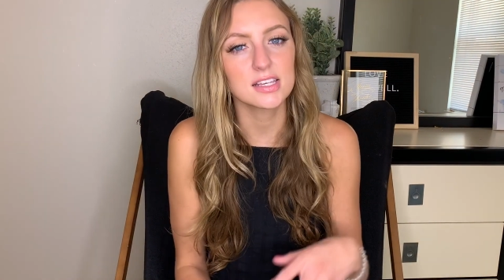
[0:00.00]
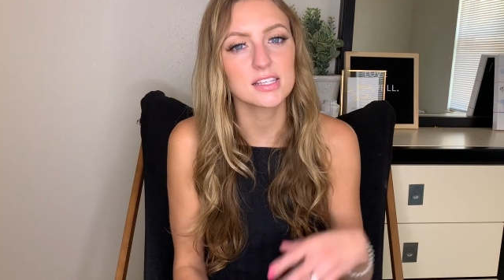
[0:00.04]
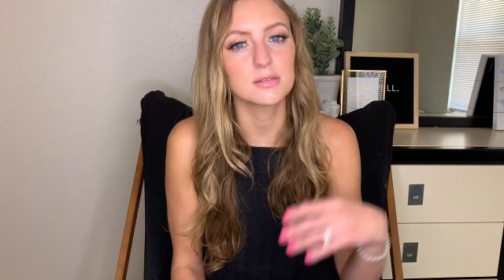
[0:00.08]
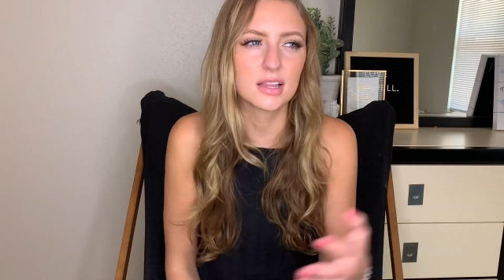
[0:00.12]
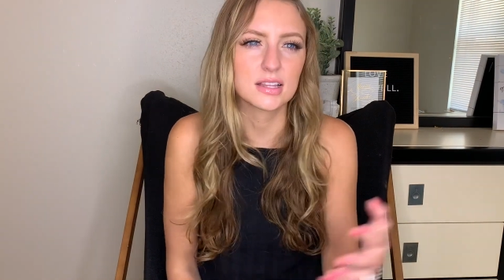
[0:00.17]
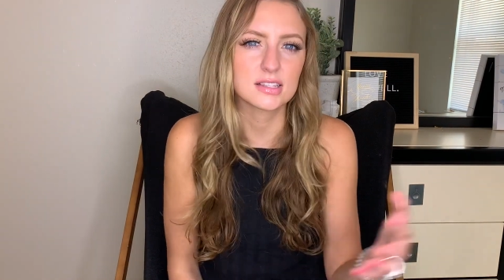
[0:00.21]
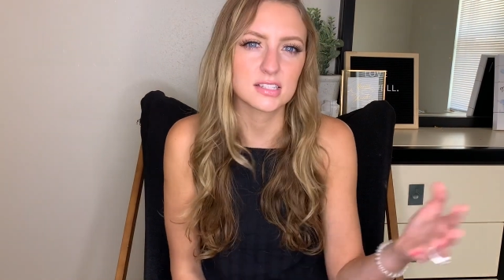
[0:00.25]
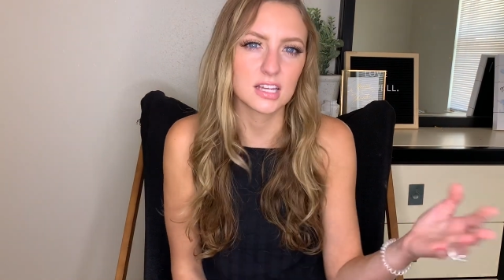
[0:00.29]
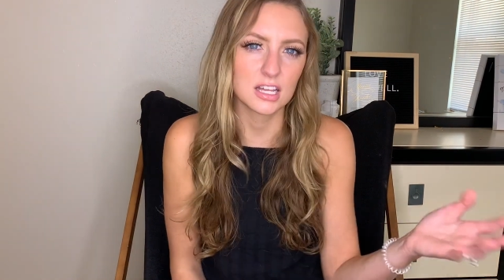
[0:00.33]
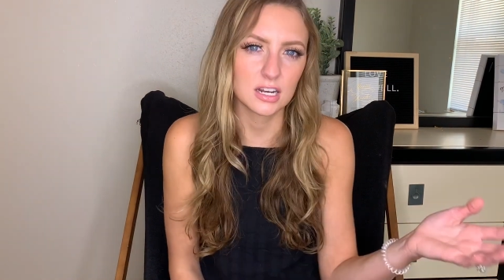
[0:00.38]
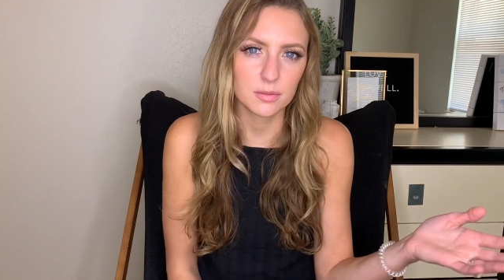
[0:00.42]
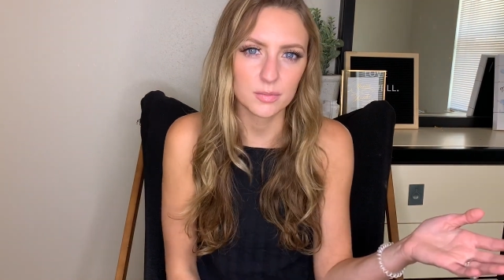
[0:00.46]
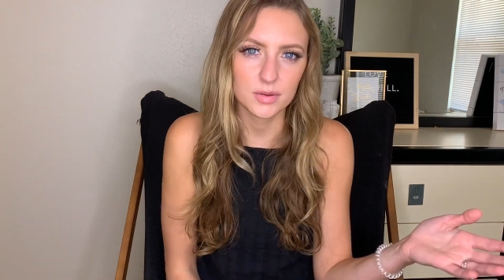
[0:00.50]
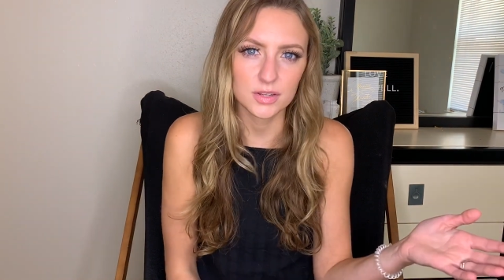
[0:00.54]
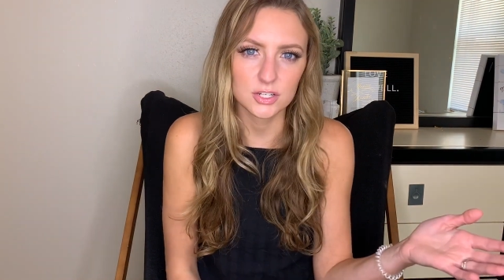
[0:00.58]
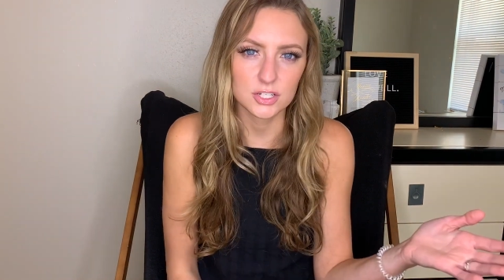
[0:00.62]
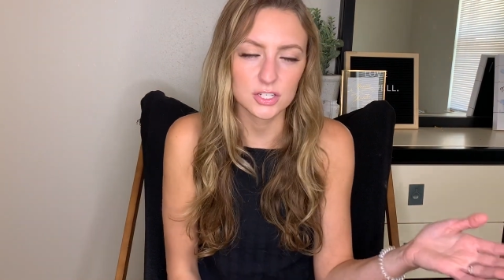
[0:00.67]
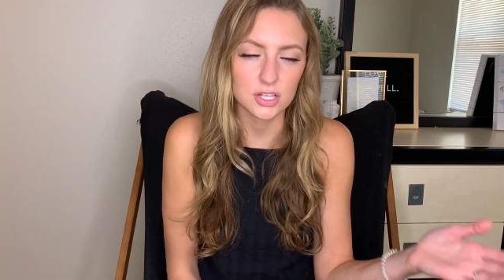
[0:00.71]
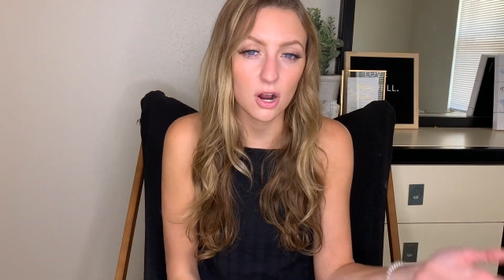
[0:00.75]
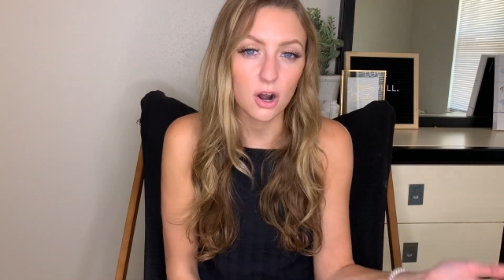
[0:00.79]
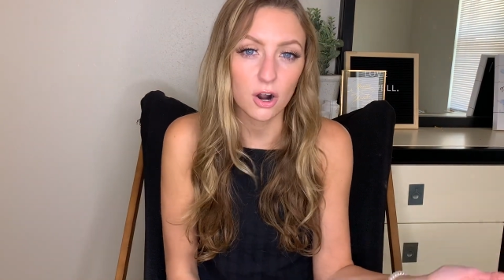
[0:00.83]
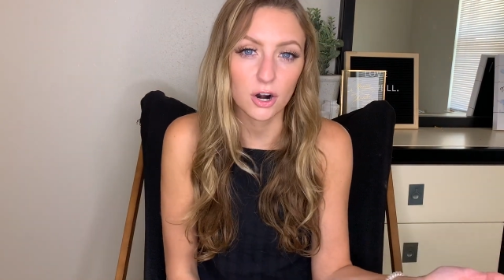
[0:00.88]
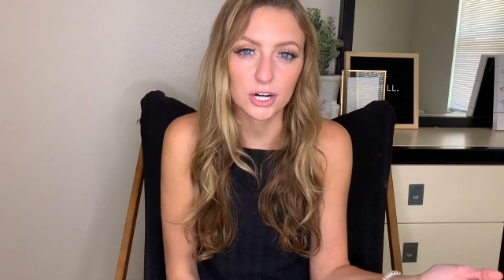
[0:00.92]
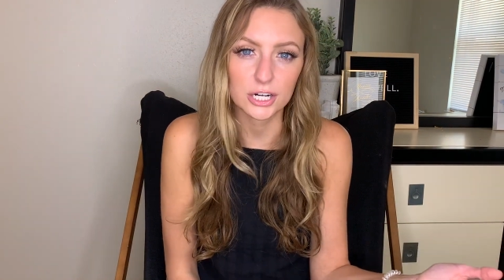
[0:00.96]
it's going to be just
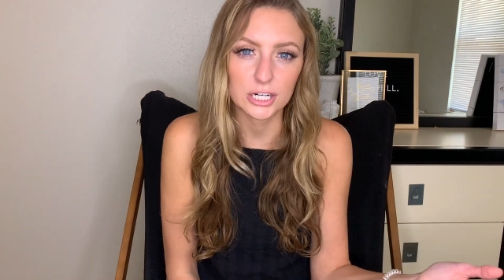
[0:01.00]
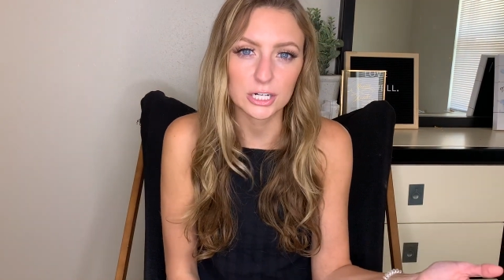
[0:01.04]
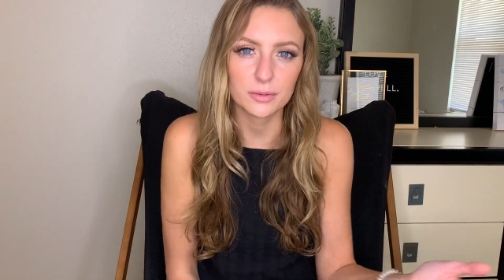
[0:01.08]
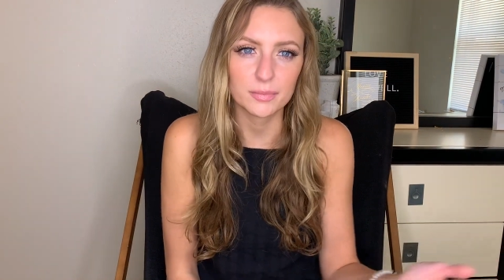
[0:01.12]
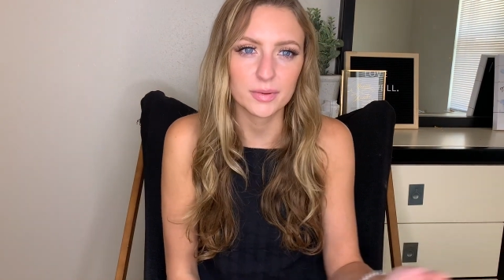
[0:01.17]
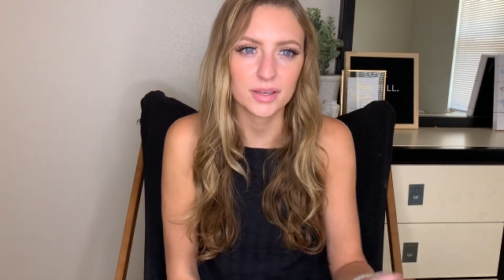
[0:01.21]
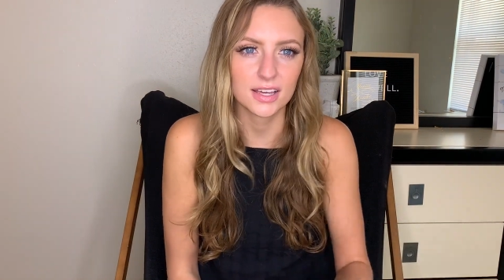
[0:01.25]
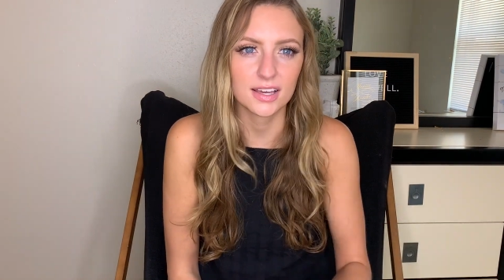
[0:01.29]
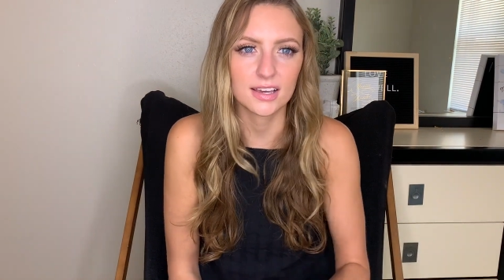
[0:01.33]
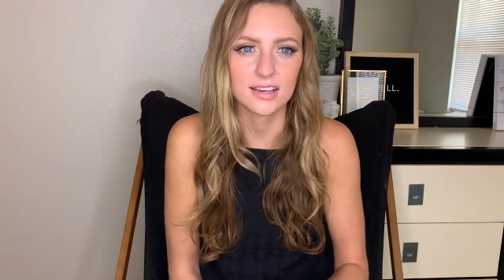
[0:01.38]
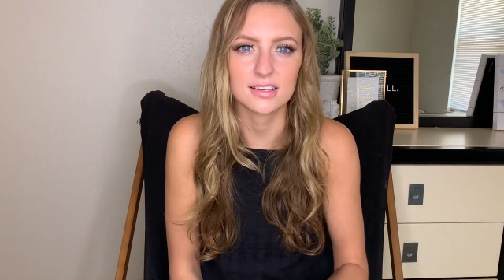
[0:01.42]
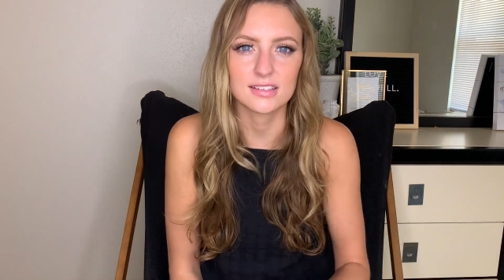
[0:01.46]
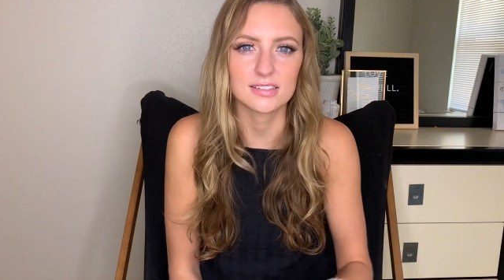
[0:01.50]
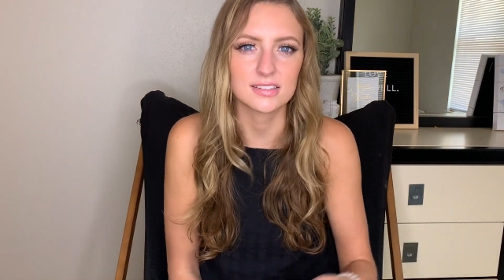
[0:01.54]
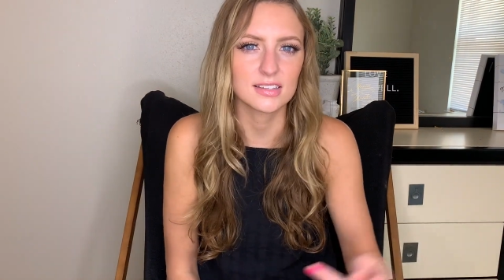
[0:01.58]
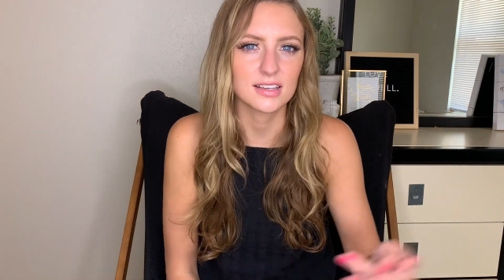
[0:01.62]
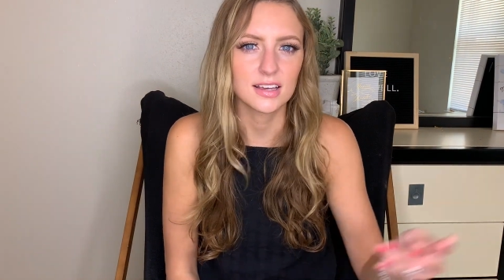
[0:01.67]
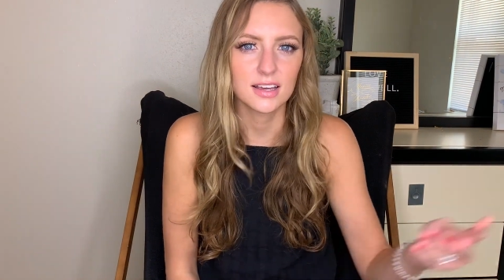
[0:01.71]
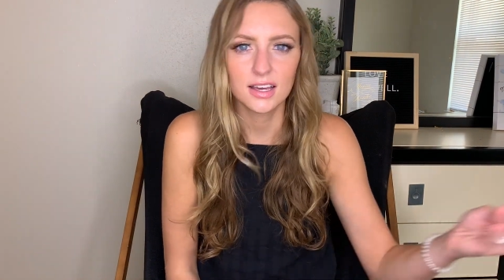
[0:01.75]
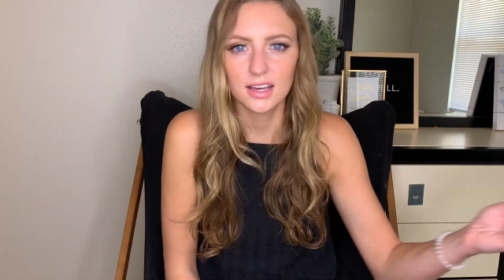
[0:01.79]
harder because